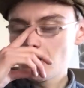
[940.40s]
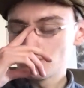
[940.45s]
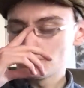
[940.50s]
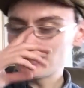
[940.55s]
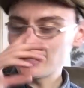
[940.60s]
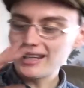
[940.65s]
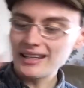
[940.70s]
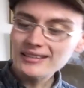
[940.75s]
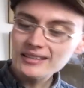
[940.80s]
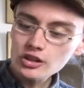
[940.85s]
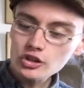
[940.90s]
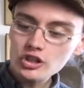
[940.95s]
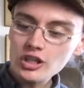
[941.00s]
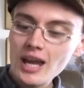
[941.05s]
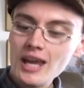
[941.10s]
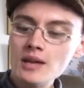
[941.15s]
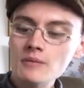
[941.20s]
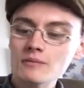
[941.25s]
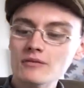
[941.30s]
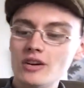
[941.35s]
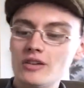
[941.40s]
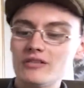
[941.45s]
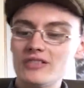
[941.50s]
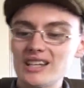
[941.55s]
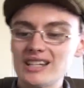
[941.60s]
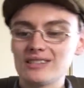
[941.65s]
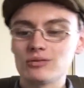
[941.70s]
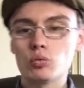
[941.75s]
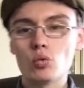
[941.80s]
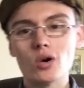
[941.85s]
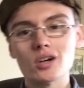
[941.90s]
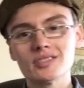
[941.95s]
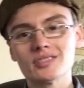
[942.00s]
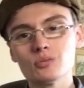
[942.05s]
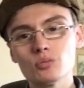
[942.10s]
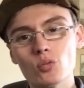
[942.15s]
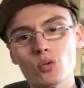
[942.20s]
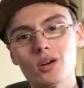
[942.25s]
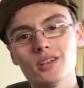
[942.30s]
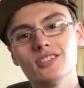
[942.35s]
but it is a shame that this
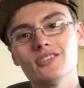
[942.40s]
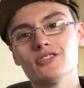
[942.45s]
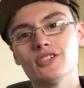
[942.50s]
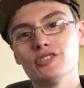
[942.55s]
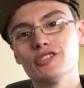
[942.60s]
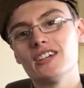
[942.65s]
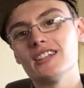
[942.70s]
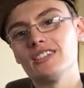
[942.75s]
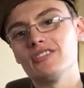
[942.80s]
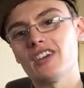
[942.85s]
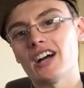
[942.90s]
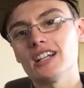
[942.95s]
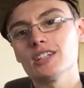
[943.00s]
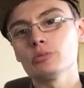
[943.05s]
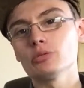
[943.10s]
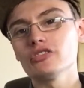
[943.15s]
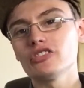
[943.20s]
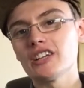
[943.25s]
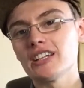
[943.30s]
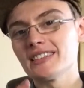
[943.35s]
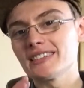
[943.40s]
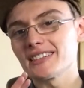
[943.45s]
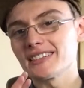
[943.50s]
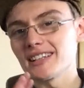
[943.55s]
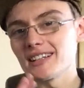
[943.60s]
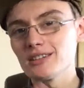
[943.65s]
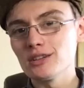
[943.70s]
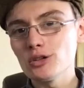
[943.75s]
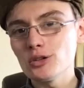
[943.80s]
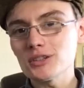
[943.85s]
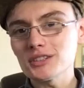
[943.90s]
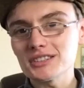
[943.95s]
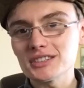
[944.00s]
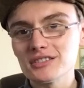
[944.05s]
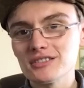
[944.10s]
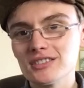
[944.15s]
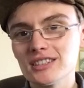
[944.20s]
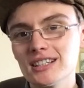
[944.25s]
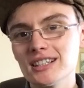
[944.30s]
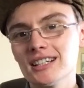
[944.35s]
wasn't one of the really valuable things because I looked
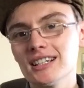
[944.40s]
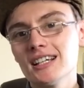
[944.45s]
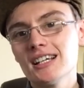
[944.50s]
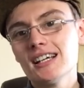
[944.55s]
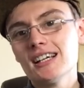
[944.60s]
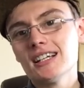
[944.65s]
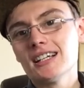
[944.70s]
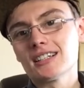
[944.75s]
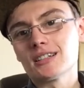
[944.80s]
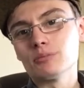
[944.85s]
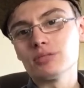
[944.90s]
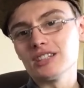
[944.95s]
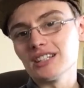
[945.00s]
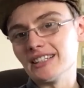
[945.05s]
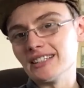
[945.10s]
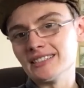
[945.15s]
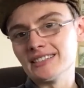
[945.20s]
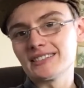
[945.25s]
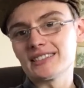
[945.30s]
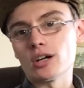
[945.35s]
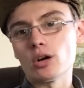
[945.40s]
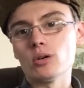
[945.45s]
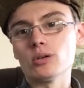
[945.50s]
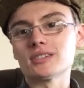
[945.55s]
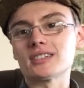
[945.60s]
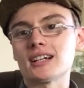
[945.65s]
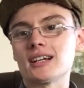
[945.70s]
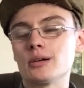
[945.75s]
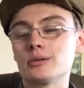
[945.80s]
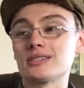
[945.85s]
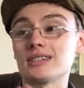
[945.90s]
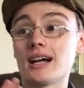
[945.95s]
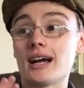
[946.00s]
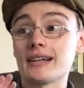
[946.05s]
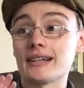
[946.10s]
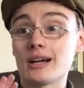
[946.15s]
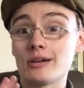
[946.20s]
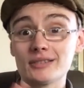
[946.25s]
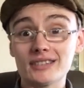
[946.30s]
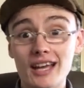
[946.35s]
at the complete and sold and I was
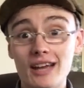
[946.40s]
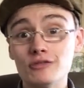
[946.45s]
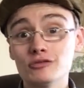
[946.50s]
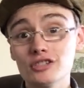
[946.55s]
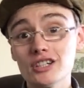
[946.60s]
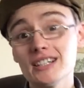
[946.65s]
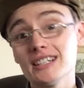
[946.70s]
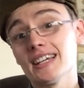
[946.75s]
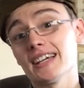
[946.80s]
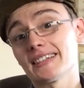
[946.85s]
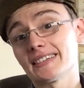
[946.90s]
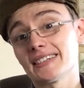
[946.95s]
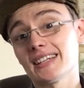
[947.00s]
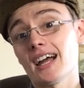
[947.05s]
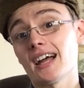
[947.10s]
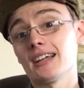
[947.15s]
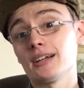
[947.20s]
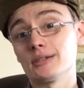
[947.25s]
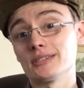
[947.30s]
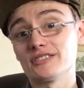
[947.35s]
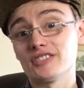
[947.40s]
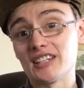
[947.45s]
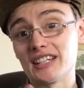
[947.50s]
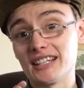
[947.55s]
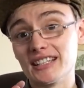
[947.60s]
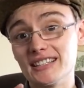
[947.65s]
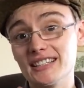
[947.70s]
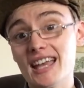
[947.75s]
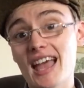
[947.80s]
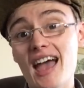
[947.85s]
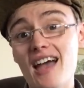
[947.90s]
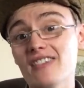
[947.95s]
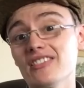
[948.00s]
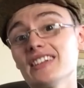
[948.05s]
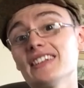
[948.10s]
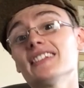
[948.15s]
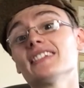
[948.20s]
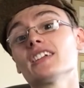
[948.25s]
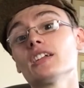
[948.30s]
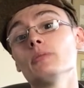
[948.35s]
like I was getting really excited I was thinking yeah
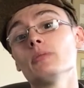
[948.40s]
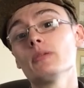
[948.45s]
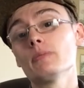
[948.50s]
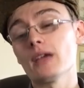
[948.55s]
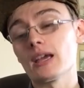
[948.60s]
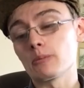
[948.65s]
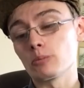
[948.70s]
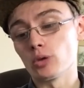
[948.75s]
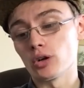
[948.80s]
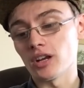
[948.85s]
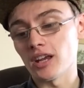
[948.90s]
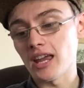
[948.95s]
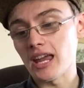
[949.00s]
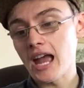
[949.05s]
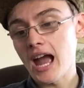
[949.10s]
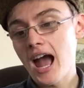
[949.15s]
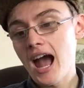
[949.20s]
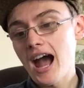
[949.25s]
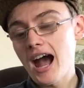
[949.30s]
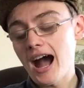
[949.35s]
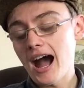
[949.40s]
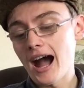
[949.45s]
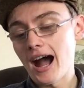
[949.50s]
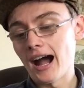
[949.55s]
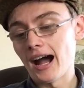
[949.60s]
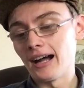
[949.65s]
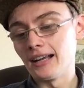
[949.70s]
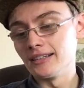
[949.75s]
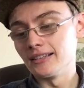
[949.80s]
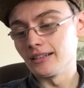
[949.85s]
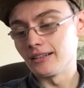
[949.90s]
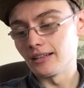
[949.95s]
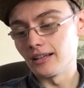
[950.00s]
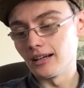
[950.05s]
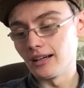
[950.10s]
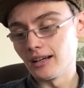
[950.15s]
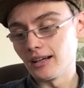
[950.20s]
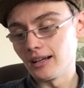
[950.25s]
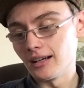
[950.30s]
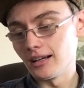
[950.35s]
this is going to be big money and
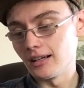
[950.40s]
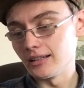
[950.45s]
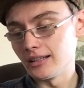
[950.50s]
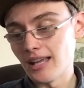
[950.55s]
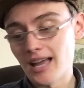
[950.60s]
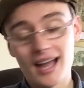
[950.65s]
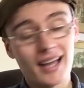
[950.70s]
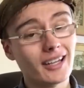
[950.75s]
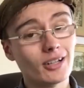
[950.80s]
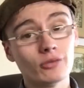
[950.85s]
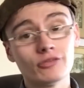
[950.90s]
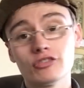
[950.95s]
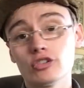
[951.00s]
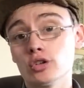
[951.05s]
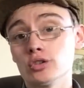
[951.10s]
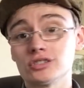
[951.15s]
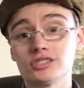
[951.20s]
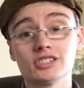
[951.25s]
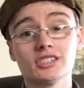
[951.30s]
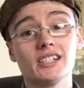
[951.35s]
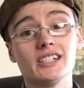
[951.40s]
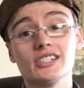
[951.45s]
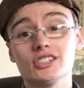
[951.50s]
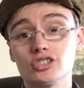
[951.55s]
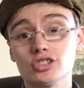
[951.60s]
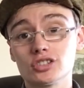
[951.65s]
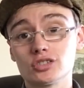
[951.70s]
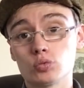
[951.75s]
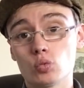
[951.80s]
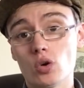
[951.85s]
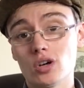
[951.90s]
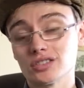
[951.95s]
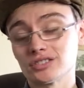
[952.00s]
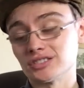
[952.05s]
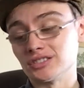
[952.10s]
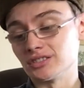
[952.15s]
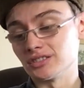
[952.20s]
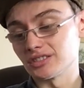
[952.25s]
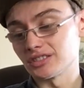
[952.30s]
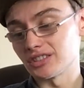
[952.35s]
uh, yeah unfortunately it just
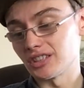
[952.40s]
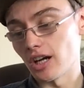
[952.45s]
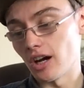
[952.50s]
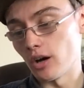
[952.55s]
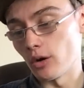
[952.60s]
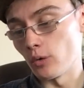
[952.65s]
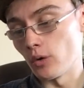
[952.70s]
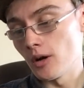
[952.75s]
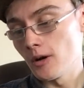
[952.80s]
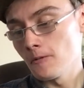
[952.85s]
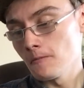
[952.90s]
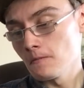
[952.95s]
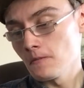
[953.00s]
wasn't so